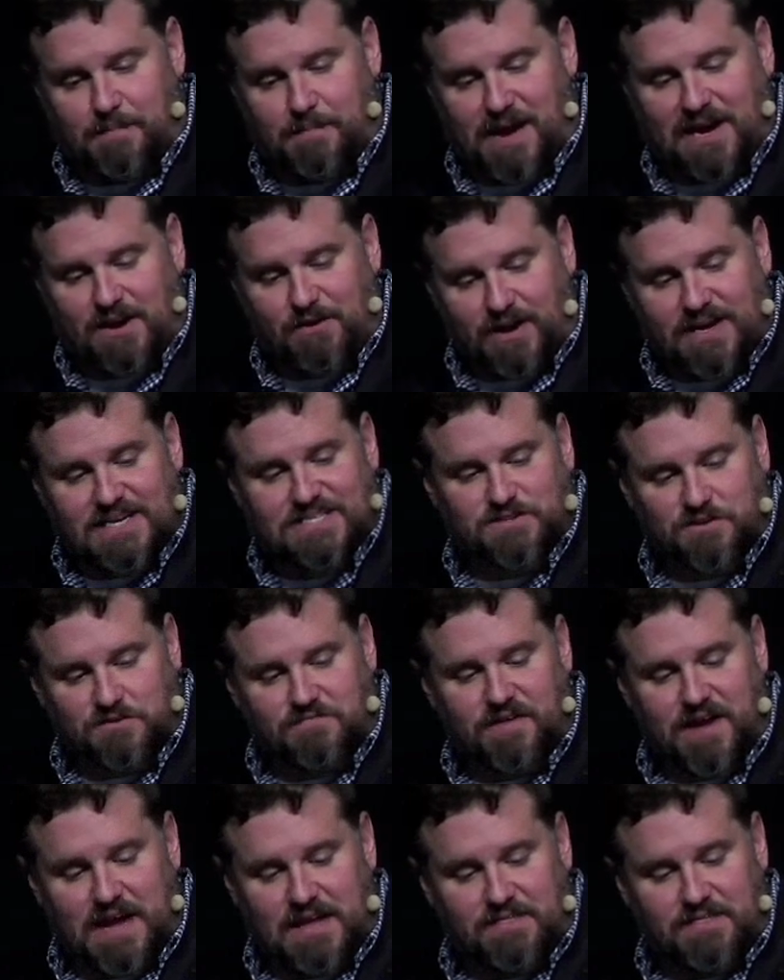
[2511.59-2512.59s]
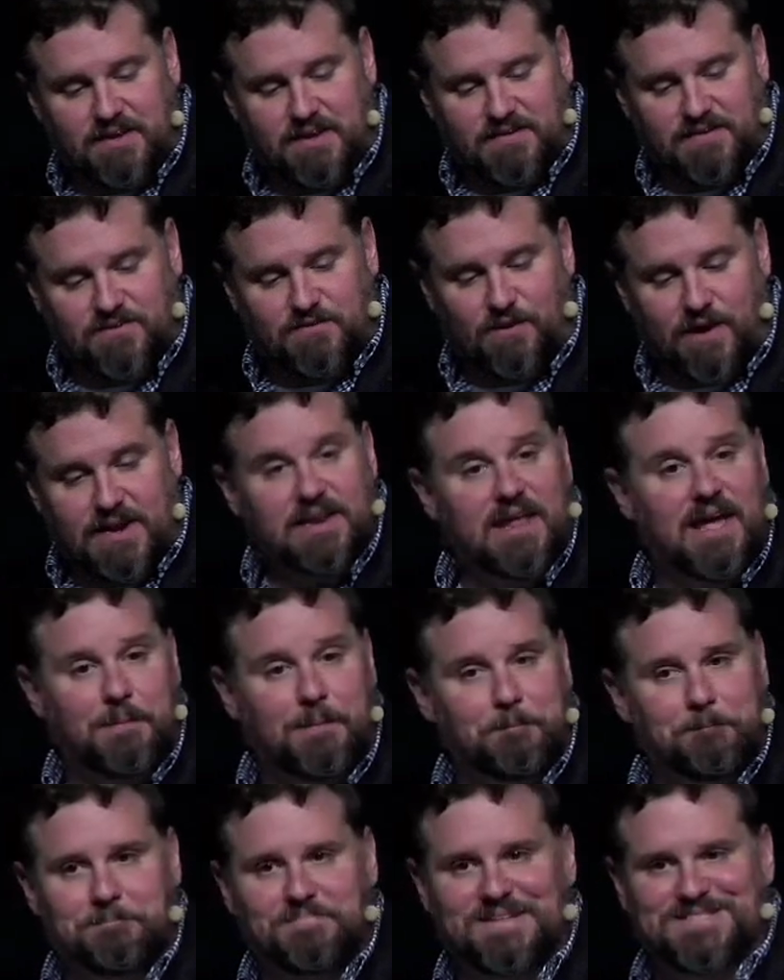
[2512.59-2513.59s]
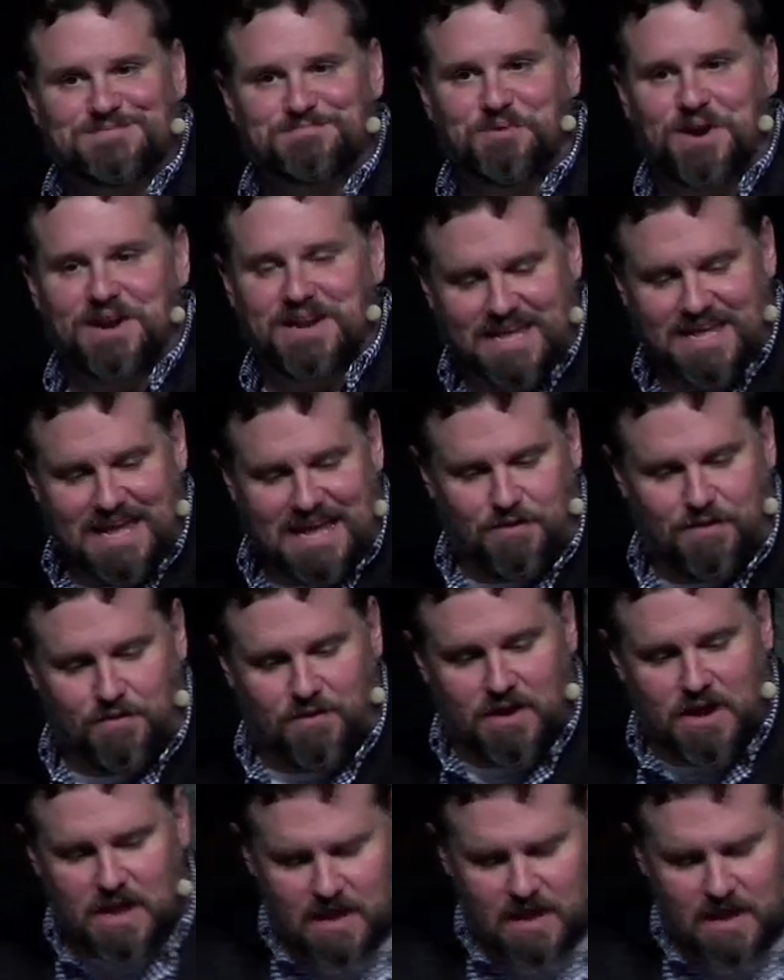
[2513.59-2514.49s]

by grace through faith in his great name. Let's pray together.